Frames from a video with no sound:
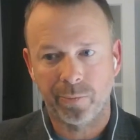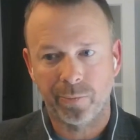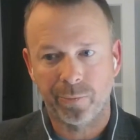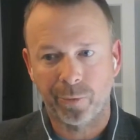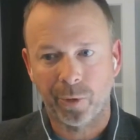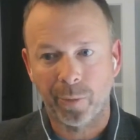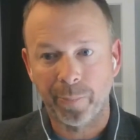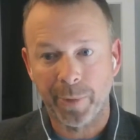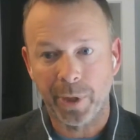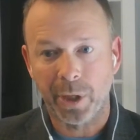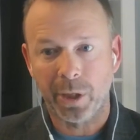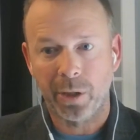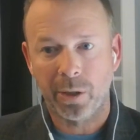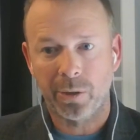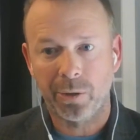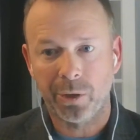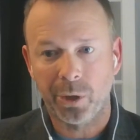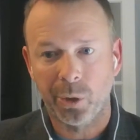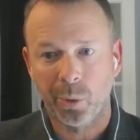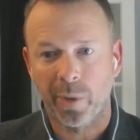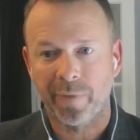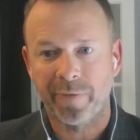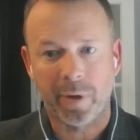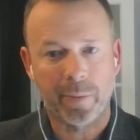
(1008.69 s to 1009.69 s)
from the
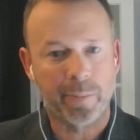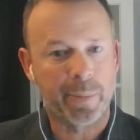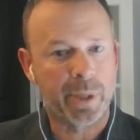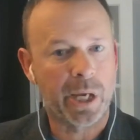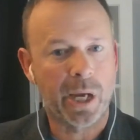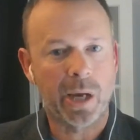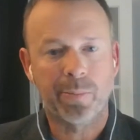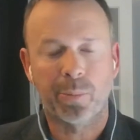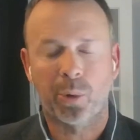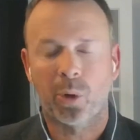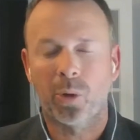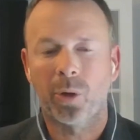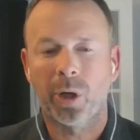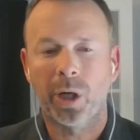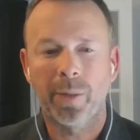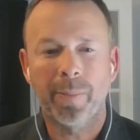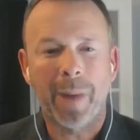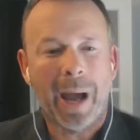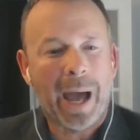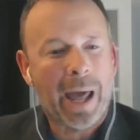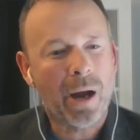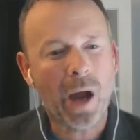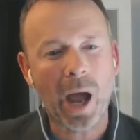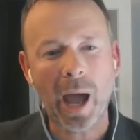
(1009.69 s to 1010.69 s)
UF MBA program,
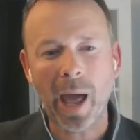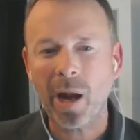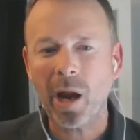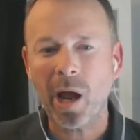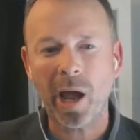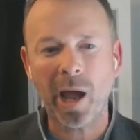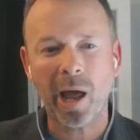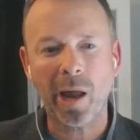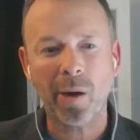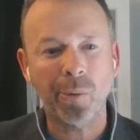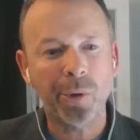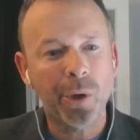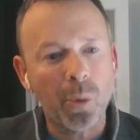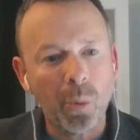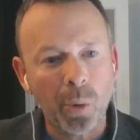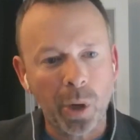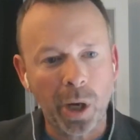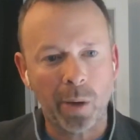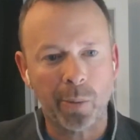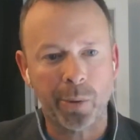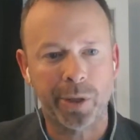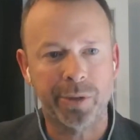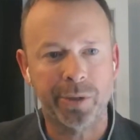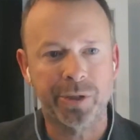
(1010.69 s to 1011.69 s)
I don't know what
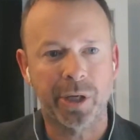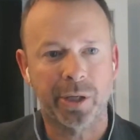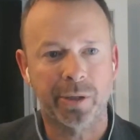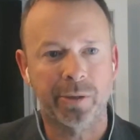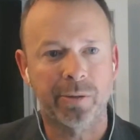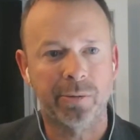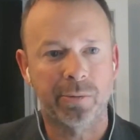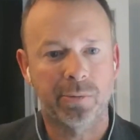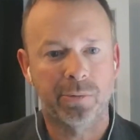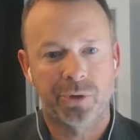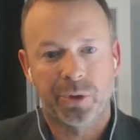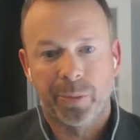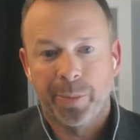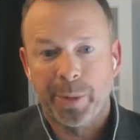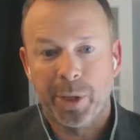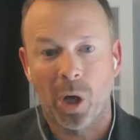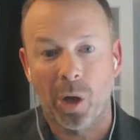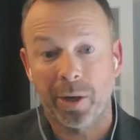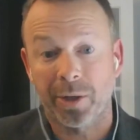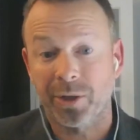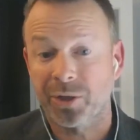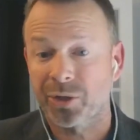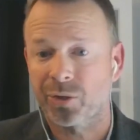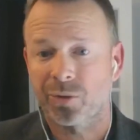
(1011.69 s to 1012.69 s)
I would have done, to be
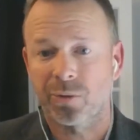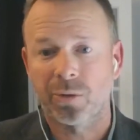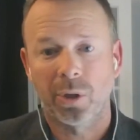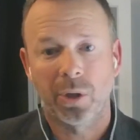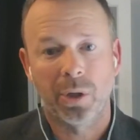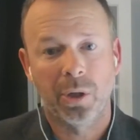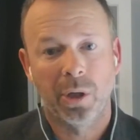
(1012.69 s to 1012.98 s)
honest.